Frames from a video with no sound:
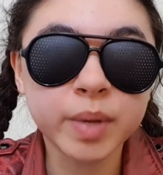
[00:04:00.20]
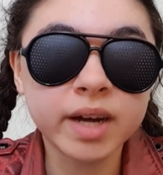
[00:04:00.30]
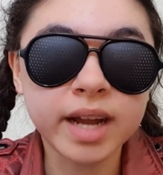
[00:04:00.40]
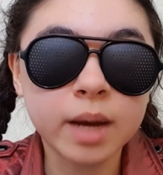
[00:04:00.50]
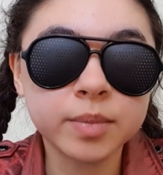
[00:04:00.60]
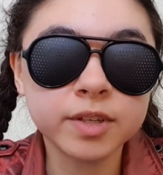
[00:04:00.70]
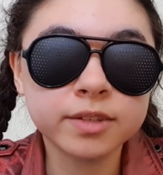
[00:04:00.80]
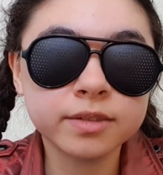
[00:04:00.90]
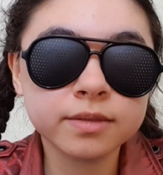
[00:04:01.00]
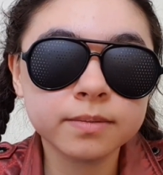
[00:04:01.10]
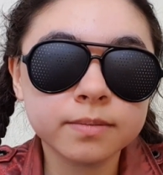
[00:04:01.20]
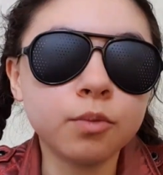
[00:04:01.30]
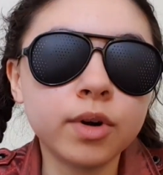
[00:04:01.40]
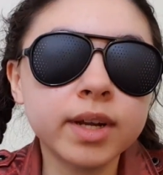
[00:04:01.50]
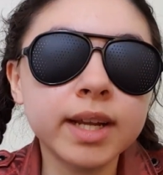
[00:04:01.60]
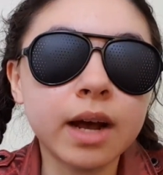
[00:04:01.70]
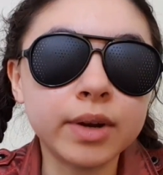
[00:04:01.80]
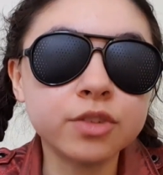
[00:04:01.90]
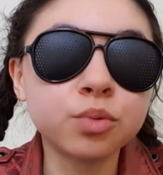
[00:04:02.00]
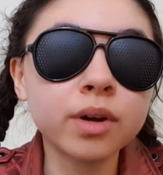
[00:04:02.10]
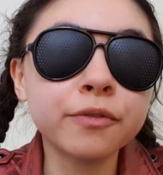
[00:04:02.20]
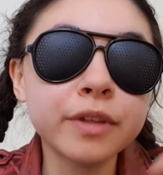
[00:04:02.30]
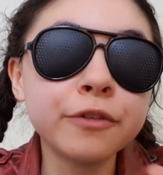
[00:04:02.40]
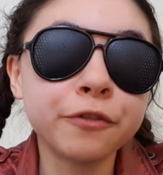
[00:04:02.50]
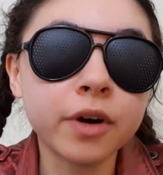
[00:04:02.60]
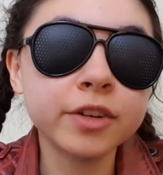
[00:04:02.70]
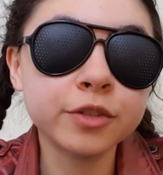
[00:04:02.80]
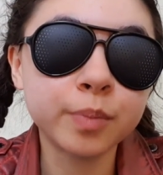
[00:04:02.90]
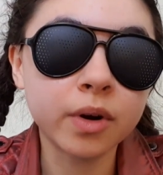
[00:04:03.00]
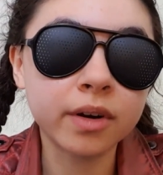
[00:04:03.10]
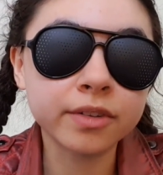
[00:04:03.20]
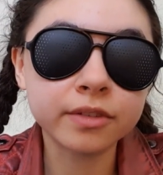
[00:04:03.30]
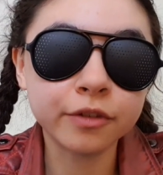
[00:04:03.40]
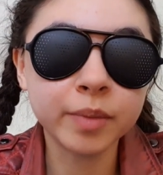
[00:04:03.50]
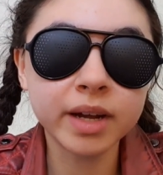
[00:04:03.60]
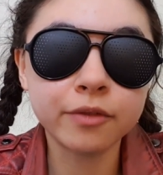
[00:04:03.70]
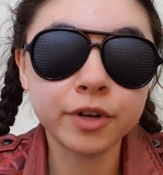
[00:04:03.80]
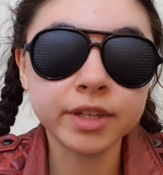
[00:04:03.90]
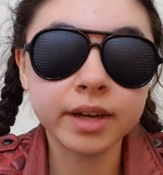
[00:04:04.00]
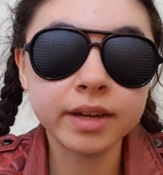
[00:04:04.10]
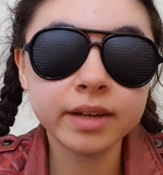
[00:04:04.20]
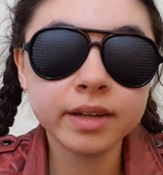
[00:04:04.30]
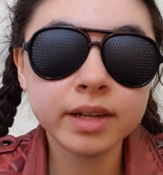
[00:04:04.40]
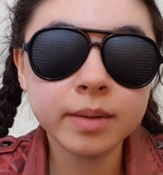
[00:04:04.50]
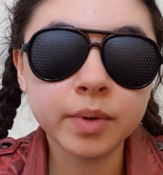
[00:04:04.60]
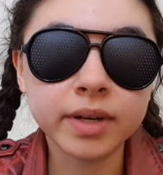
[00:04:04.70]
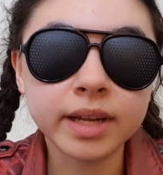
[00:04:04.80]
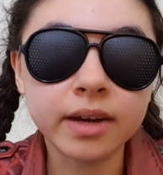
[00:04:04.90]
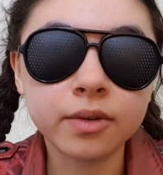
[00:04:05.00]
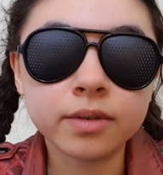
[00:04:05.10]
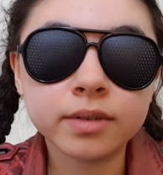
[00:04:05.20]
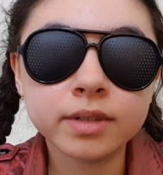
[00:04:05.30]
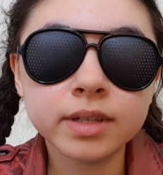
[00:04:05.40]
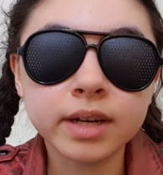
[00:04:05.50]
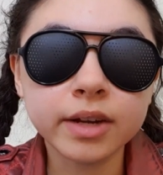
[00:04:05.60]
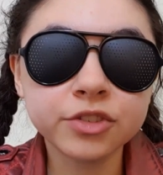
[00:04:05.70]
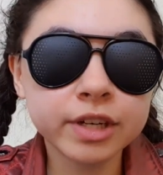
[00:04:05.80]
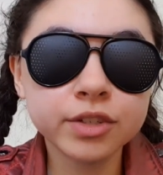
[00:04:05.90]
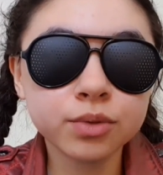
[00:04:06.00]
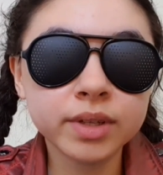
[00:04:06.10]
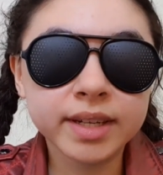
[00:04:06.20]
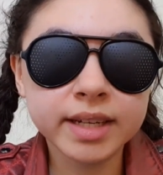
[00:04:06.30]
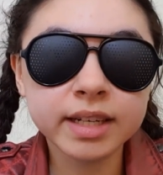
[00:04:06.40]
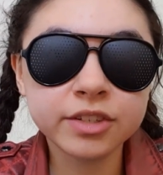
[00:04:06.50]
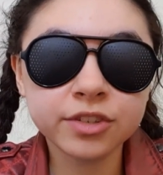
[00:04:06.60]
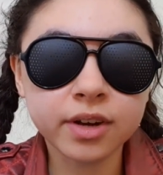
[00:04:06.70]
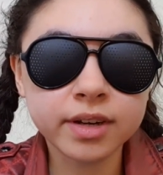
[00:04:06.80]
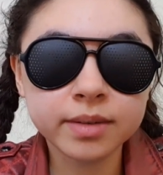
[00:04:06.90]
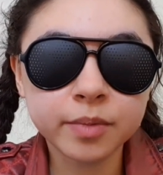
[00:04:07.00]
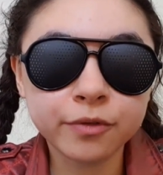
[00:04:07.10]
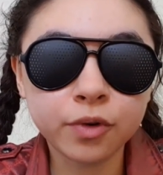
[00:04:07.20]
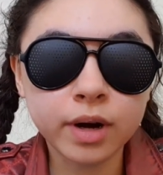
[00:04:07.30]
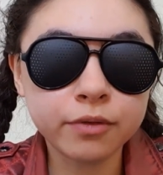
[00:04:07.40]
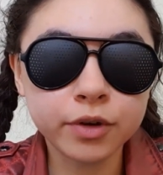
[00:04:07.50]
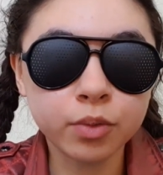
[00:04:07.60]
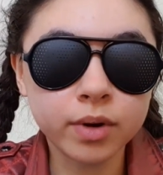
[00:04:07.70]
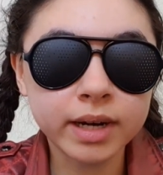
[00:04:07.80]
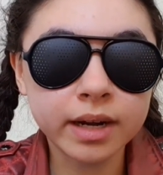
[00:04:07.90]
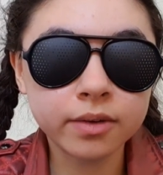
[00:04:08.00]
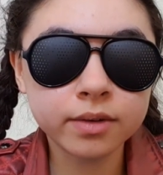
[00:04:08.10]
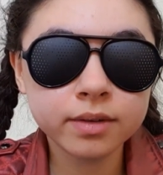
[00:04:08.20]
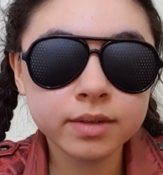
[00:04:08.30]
bad habits. Working out is one of the funnest parts of my everyday by now, and I genuinely get excited before every workout.